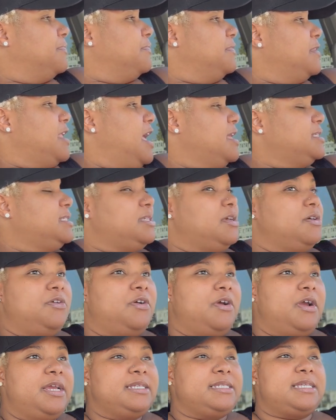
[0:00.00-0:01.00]
That's so
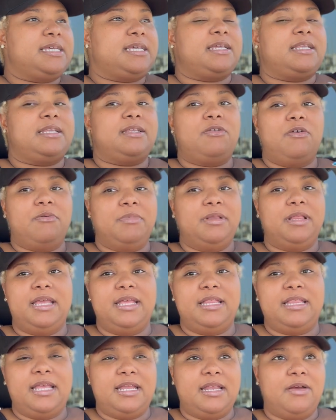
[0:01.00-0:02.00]
crazy. Normally
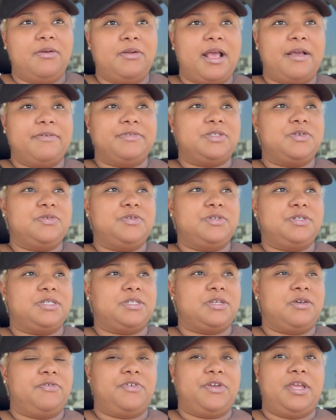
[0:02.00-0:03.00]
they don't have scooters
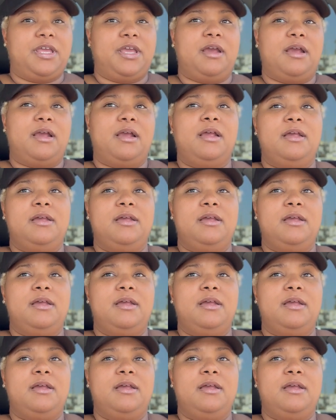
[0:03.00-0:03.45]
over here.